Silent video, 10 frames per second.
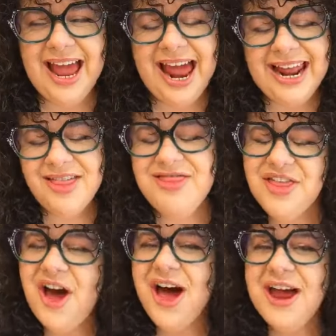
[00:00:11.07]
I
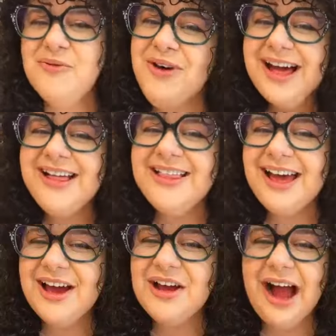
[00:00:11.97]
thought,
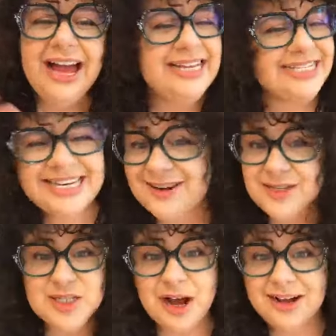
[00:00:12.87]
well, I could sit here
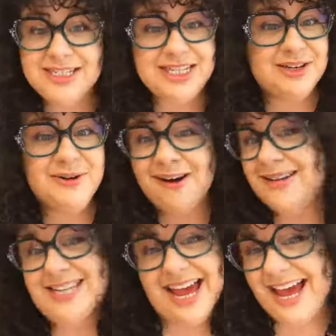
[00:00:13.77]
and talk to you
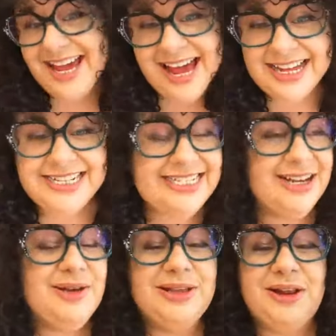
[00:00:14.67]
all day and
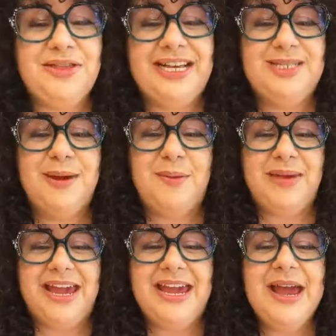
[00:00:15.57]
tell you little things about
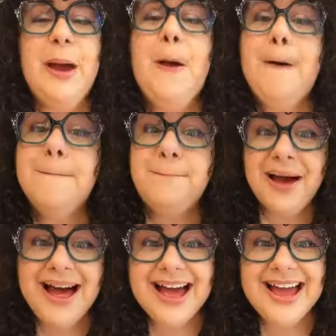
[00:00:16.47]
me.
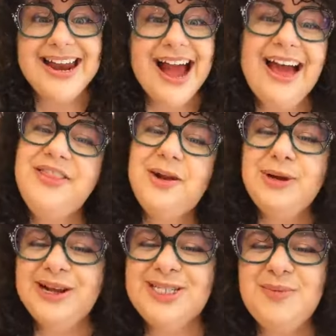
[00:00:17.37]
But I thought it
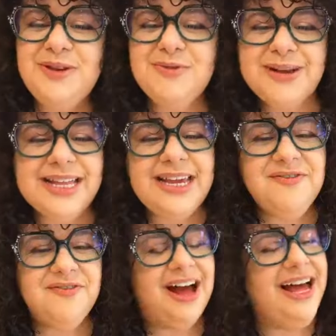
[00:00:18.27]
would also be really
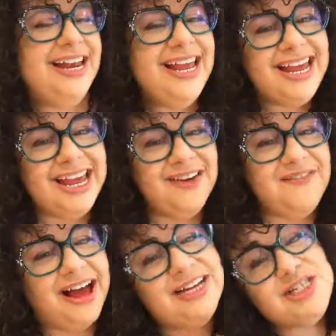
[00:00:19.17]
fun
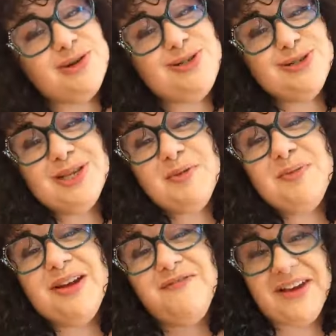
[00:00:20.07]
if I showed you some of
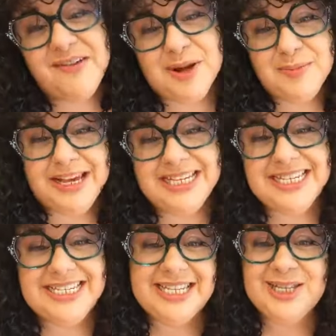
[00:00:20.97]
my favorite
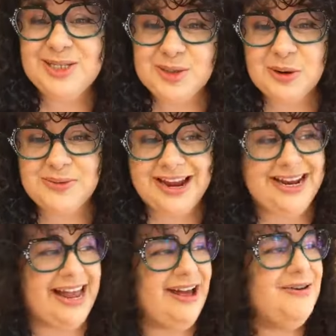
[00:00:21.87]
pieces in the store
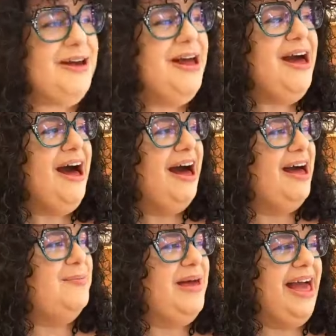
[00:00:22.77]
right now.
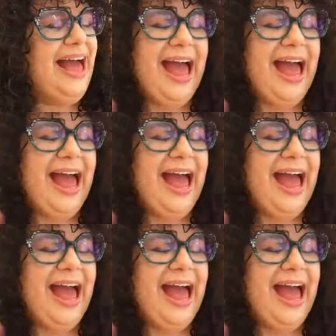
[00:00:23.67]
And